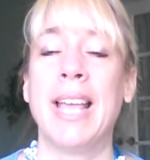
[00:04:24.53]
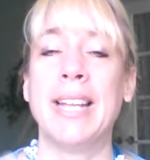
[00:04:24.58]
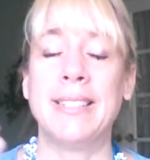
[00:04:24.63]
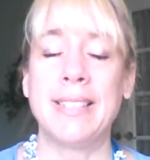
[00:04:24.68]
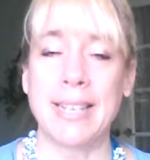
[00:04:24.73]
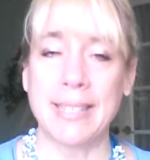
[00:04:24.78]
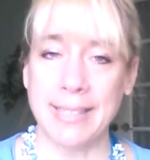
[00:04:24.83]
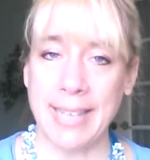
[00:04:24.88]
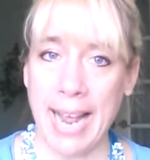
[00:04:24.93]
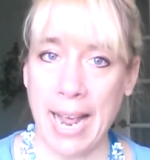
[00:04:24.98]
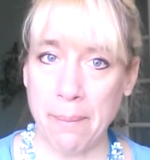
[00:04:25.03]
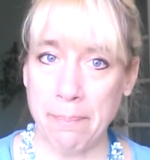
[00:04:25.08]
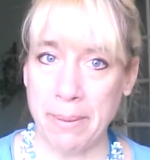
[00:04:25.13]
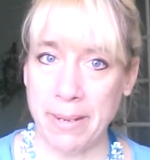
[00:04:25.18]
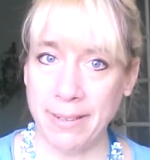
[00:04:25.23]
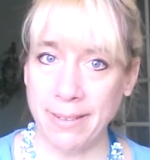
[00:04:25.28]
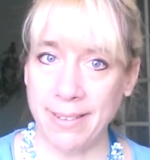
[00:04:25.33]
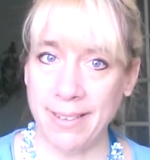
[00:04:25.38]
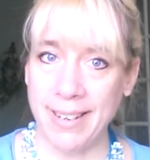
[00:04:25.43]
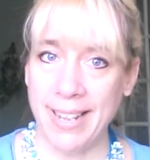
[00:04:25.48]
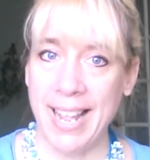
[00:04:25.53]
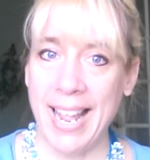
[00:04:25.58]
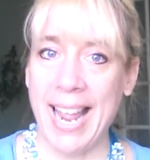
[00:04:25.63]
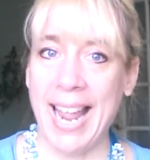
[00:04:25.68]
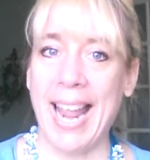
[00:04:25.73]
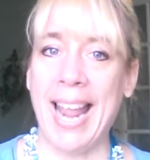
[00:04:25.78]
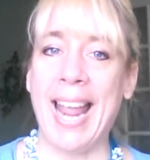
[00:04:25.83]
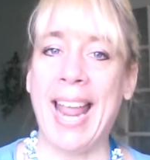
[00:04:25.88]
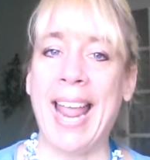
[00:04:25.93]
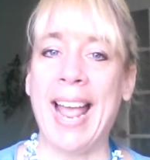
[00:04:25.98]
does happen,
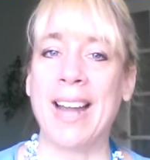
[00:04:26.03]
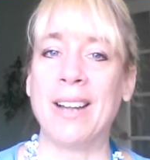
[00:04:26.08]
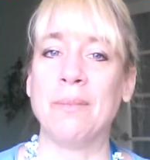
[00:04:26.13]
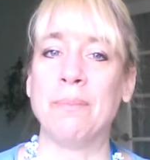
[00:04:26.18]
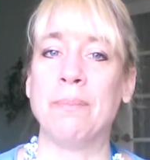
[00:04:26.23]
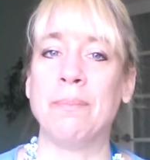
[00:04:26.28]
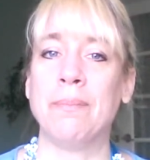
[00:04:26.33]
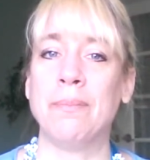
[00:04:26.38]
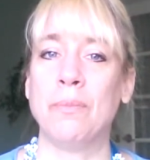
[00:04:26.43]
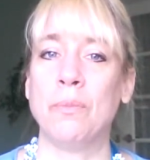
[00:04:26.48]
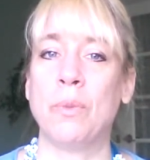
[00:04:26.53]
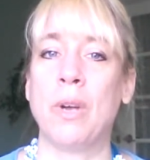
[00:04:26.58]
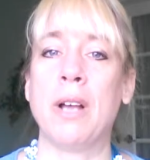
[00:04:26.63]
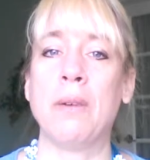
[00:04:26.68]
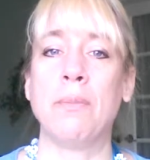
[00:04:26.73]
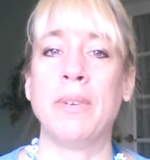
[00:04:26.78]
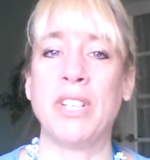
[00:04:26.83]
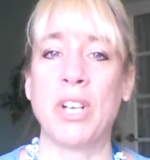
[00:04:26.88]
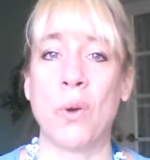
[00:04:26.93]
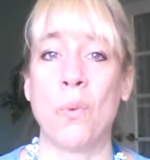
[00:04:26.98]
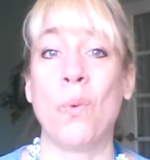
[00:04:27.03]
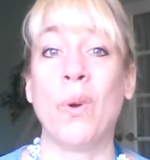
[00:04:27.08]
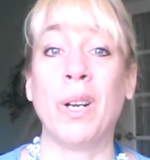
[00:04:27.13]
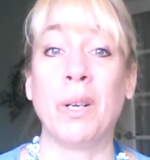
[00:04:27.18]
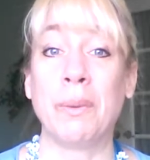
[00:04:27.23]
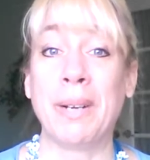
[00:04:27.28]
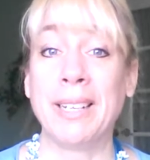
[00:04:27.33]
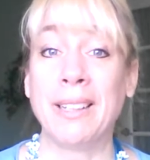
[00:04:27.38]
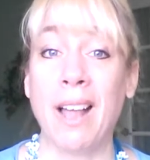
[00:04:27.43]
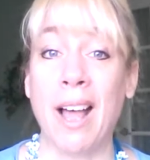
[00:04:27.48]
and what we don't want
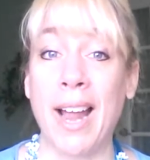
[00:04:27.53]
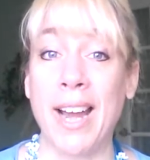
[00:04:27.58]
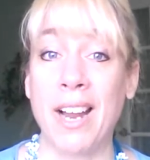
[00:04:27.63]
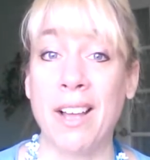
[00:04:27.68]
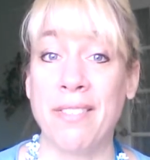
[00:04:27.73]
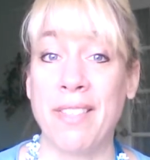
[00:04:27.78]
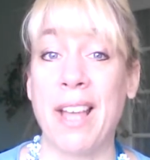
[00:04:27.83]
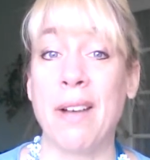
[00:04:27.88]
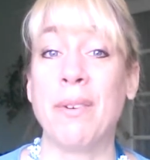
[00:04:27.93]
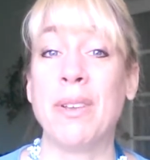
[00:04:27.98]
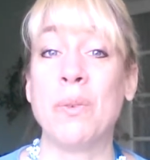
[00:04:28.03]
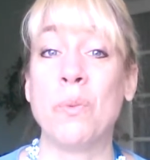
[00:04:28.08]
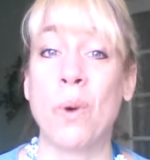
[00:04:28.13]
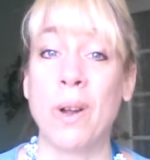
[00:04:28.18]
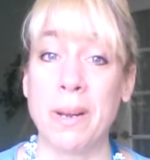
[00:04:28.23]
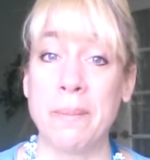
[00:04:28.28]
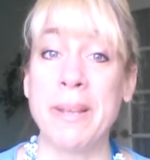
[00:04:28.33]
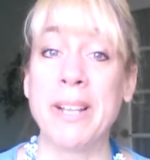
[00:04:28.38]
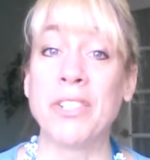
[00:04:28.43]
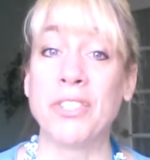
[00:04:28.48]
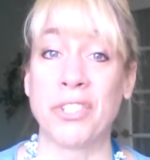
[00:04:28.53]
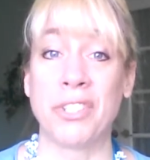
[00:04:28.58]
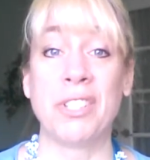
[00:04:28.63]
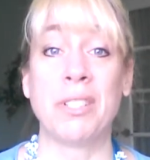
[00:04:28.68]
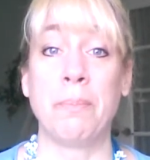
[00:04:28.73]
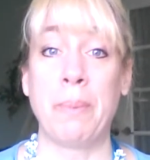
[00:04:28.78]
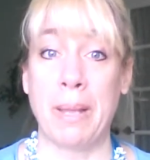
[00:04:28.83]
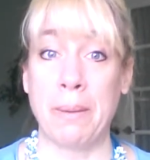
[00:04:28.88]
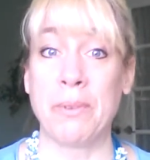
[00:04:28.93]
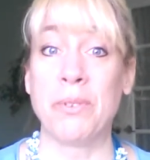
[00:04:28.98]
to rely on that. We want to make sure
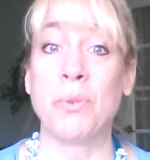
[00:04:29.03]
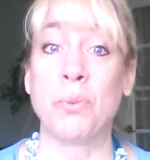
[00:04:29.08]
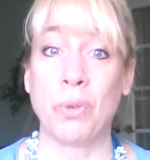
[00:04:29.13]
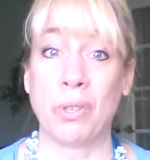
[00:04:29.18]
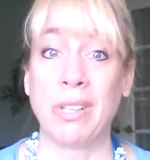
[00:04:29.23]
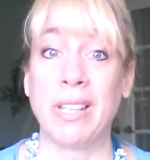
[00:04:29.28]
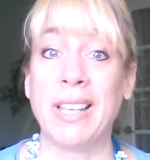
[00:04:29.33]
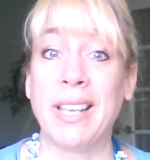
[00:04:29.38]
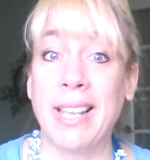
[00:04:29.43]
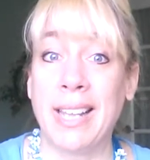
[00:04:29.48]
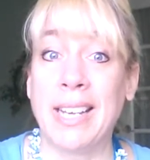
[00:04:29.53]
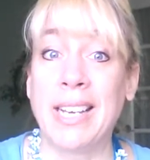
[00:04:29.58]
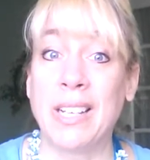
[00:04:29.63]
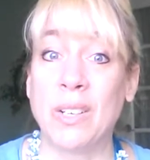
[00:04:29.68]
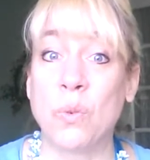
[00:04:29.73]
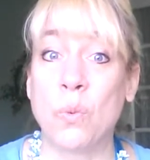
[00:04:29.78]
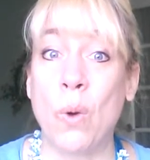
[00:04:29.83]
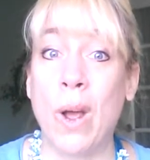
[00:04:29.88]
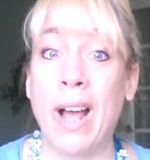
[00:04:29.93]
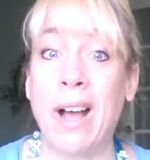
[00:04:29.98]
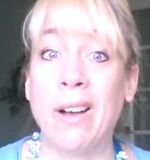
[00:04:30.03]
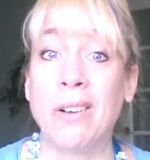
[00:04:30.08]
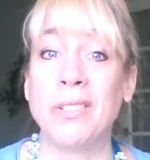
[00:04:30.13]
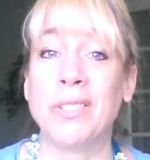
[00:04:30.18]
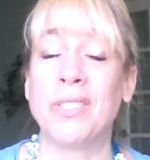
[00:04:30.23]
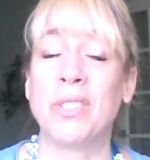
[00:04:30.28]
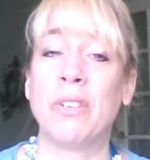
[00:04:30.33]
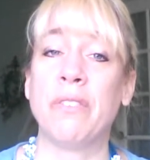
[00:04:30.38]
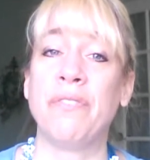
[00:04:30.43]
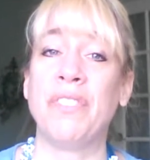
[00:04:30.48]
this baby's really eating well.
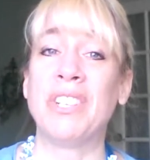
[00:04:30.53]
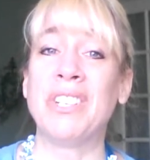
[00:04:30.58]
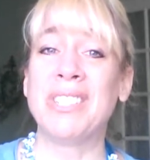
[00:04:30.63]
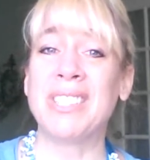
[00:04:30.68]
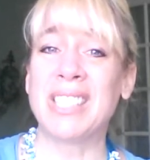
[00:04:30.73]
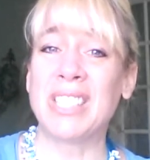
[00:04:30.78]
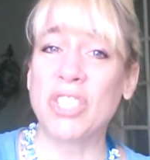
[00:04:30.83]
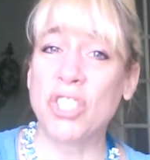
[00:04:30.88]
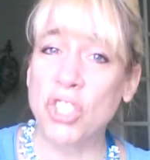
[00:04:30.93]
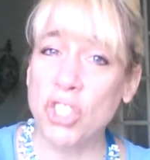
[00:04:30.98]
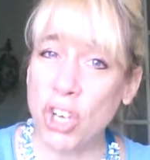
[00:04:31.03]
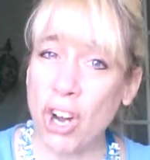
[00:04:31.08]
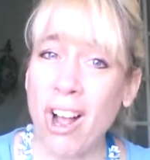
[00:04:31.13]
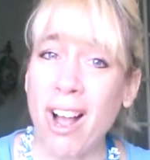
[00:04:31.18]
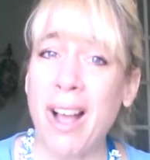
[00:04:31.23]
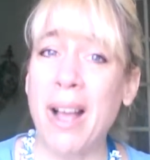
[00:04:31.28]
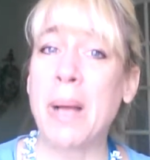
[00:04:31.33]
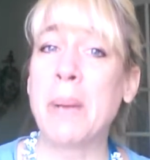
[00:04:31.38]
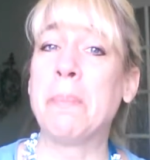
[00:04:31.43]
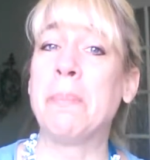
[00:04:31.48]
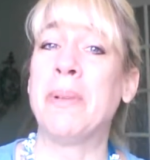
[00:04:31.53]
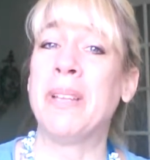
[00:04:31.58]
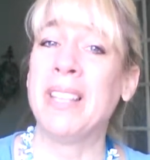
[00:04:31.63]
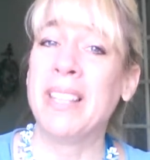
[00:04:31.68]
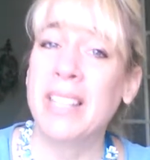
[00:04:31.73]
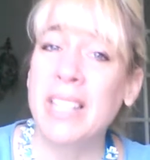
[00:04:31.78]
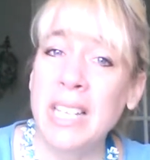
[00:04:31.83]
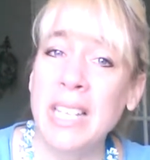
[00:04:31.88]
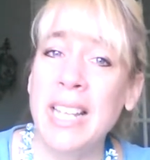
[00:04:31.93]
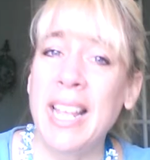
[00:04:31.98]
So if there's a chomp
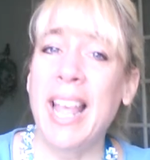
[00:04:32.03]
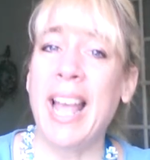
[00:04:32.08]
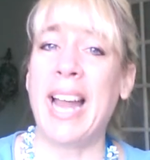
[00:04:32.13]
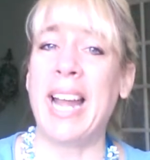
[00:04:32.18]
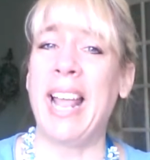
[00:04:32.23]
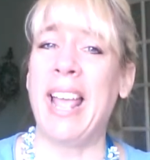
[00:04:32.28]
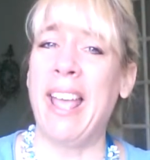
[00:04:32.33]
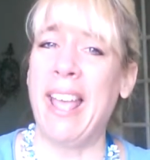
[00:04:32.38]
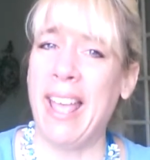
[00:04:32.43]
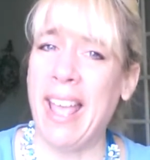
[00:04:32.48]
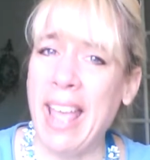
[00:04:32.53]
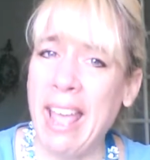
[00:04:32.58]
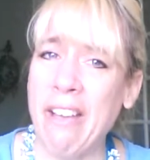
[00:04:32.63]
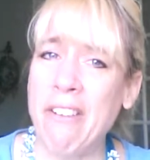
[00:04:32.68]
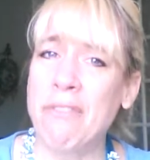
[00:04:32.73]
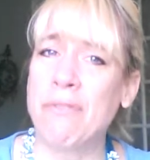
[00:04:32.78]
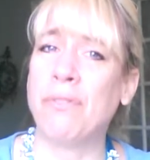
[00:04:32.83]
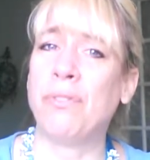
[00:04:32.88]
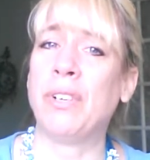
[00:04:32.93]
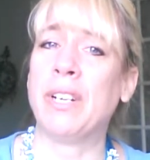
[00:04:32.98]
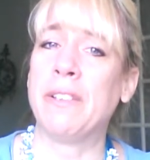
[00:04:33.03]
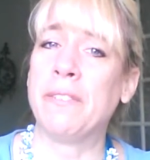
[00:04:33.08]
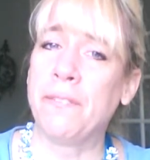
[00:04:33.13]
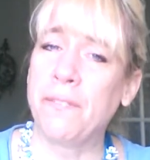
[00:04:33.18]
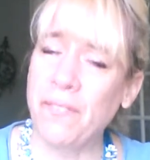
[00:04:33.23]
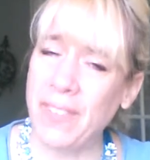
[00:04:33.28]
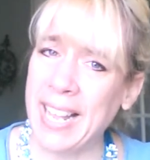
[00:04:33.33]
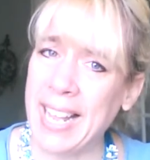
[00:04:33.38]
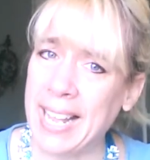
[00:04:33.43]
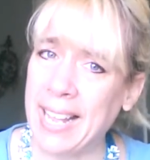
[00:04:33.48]
at every
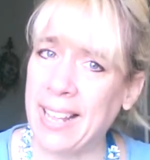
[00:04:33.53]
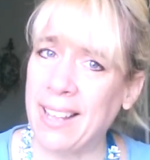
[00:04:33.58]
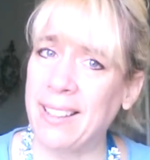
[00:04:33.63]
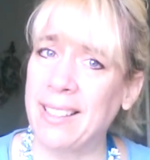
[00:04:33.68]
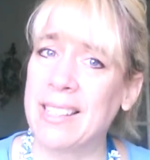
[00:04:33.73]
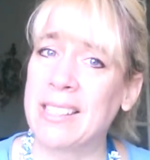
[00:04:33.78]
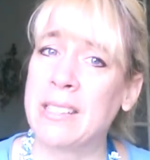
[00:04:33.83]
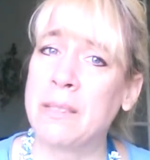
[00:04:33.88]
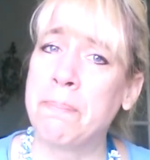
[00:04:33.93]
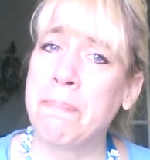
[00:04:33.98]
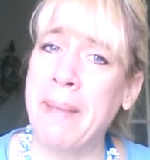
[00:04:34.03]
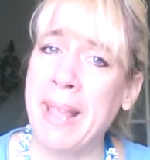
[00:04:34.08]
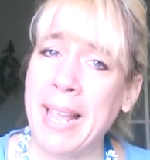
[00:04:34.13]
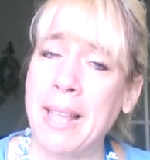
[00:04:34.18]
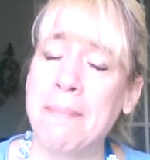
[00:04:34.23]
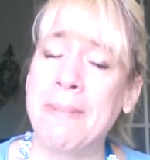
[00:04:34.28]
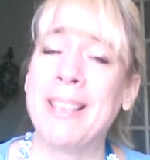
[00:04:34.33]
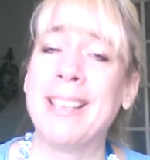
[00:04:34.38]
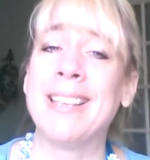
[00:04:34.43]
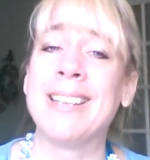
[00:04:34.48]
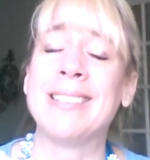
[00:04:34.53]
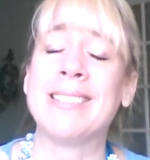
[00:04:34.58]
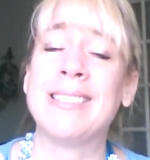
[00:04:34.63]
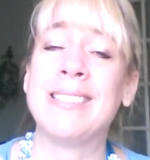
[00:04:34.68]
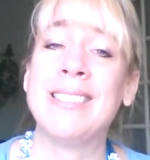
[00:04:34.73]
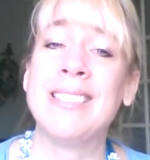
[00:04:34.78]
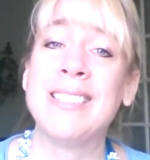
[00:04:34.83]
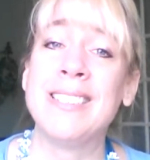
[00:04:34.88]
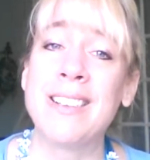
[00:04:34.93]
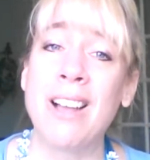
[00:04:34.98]
feed, this baby is
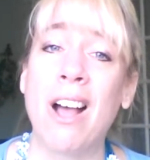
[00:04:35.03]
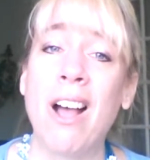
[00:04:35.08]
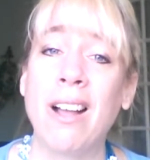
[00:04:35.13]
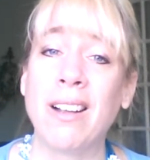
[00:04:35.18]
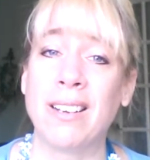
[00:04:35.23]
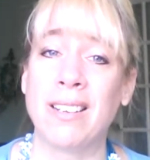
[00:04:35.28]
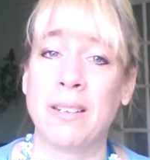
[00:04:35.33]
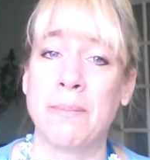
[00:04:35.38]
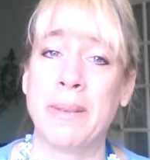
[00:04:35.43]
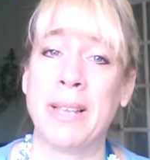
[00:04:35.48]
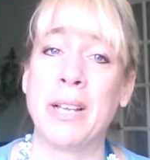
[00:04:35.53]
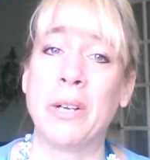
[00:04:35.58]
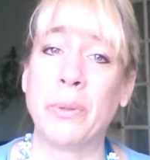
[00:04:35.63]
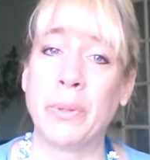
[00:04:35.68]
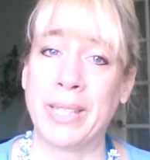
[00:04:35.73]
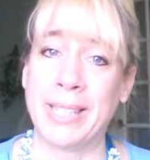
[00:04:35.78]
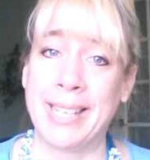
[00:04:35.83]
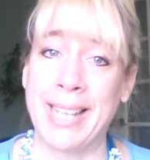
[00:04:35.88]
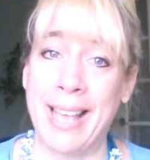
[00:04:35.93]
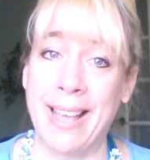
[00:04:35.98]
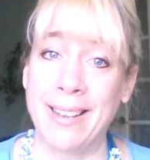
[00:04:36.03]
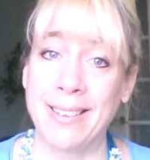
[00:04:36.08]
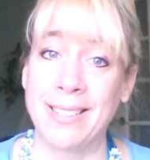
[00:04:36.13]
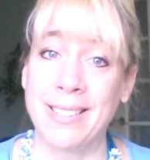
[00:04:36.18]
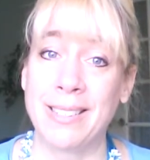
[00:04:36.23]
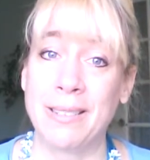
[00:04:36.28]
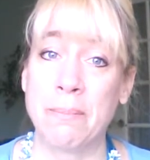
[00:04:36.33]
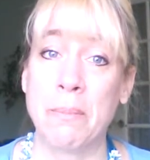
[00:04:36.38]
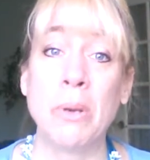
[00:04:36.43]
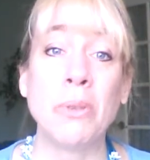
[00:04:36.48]
not going to be able to
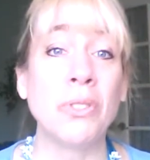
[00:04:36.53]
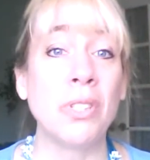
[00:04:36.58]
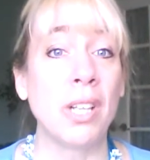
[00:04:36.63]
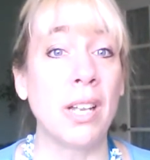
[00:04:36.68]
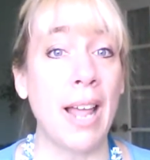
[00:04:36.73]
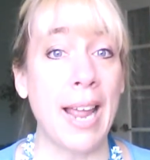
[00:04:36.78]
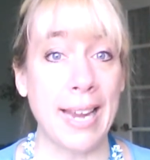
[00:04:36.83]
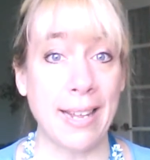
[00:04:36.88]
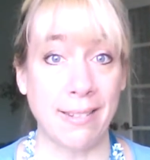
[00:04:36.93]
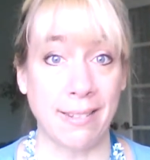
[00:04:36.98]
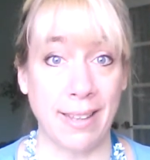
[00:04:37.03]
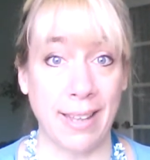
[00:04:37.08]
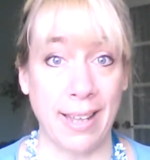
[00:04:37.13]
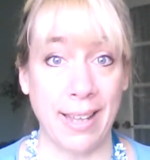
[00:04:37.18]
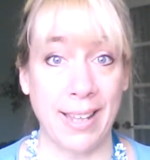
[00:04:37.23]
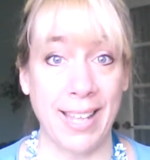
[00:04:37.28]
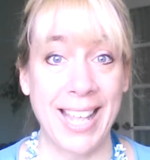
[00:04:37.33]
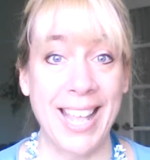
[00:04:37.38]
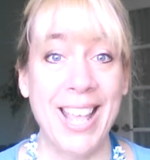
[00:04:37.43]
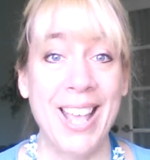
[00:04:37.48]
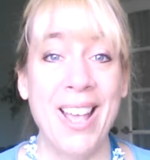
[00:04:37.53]
get, most likely,